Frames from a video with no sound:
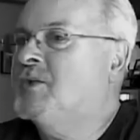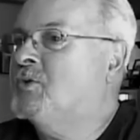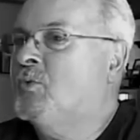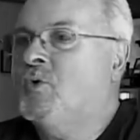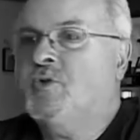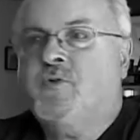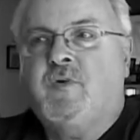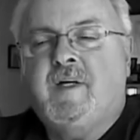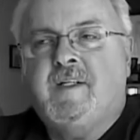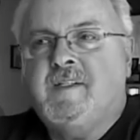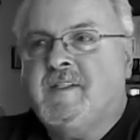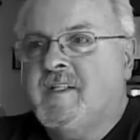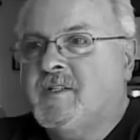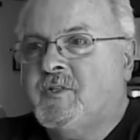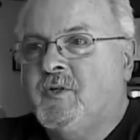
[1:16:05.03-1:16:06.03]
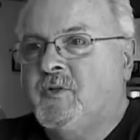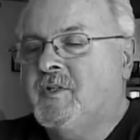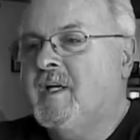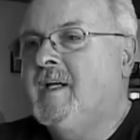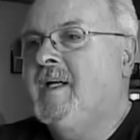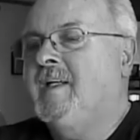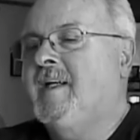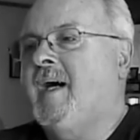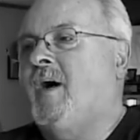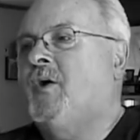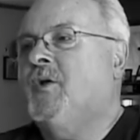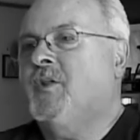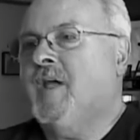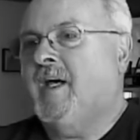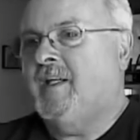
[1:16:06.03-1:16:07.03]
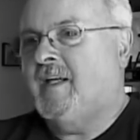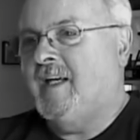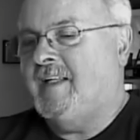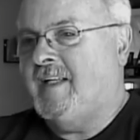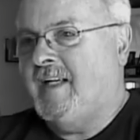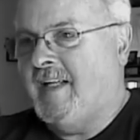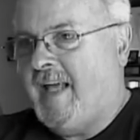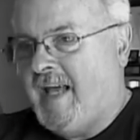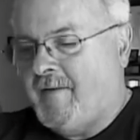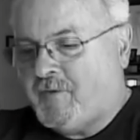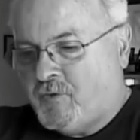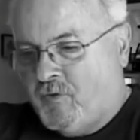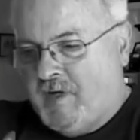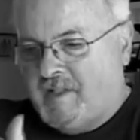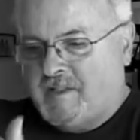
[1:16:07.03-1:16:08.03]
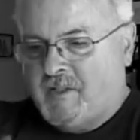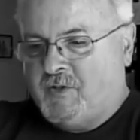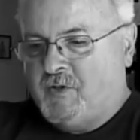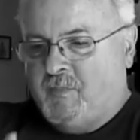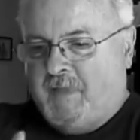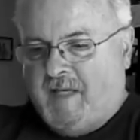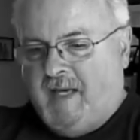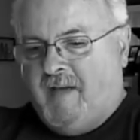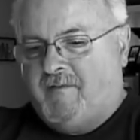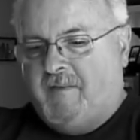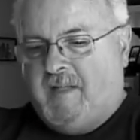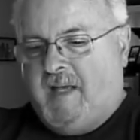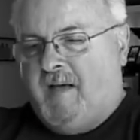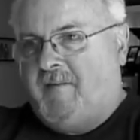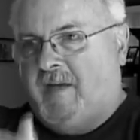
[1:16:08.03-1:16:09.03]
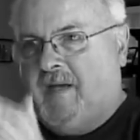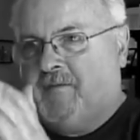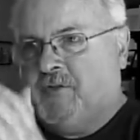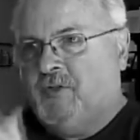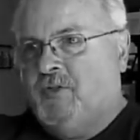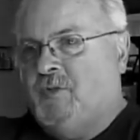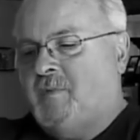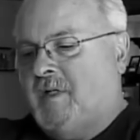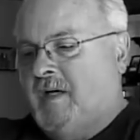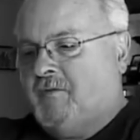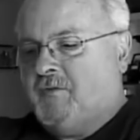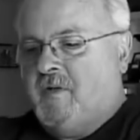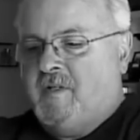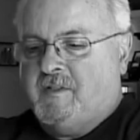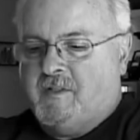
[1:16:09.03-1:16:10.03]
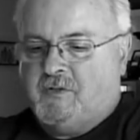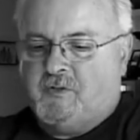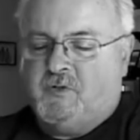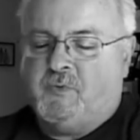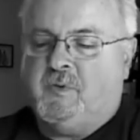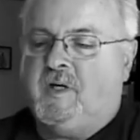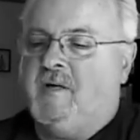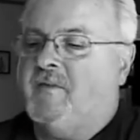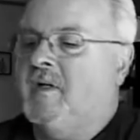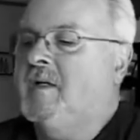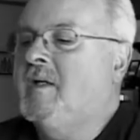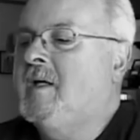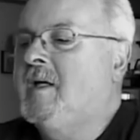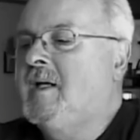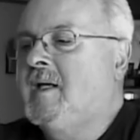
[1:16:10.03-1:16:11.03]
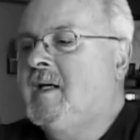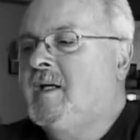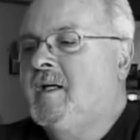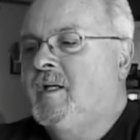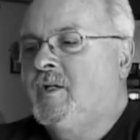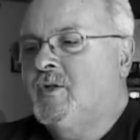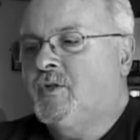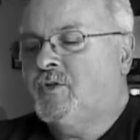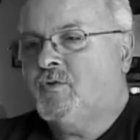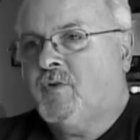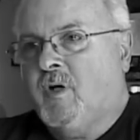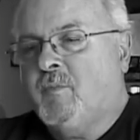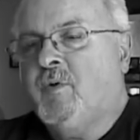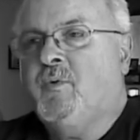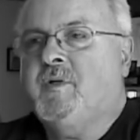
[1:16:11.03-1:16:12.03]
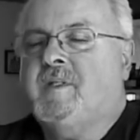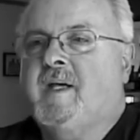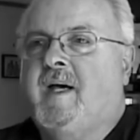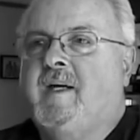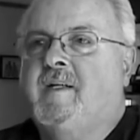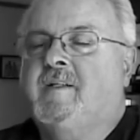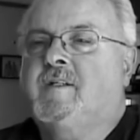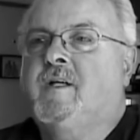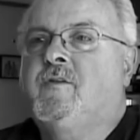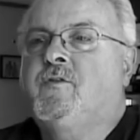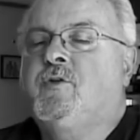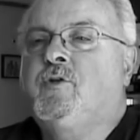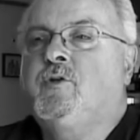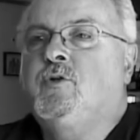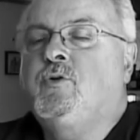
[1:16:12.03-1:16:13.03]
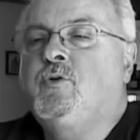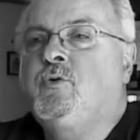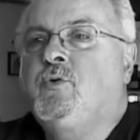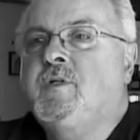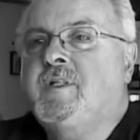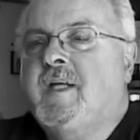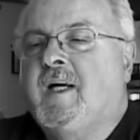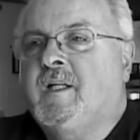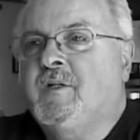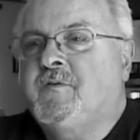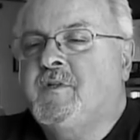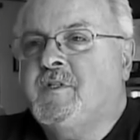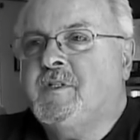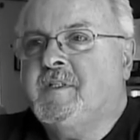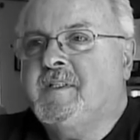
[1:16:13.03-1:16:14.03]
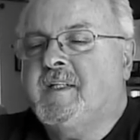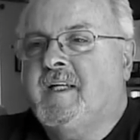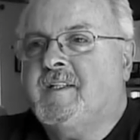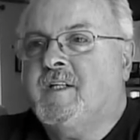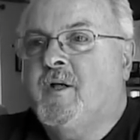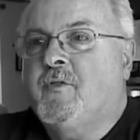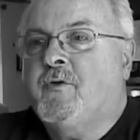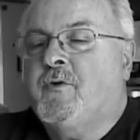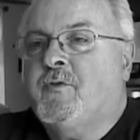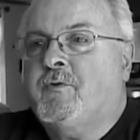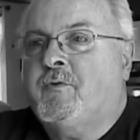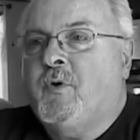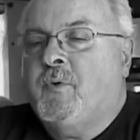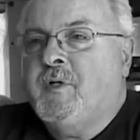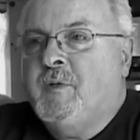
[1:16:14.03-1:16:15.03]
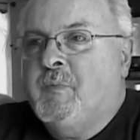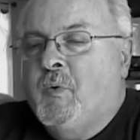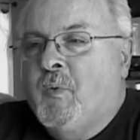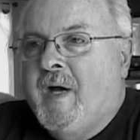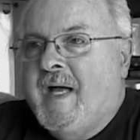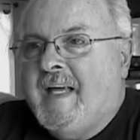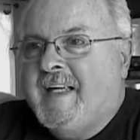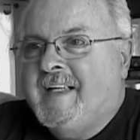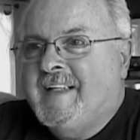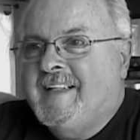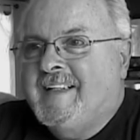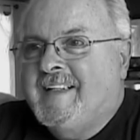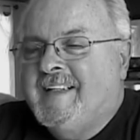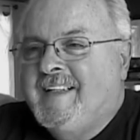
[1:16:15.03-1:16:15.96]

It's all transistors. Yeah. Now, and, and, and half transistors, be half and half, half tubes, mm. half transistors, whatever. The trouble with that is the new television sets, they're throwing them away.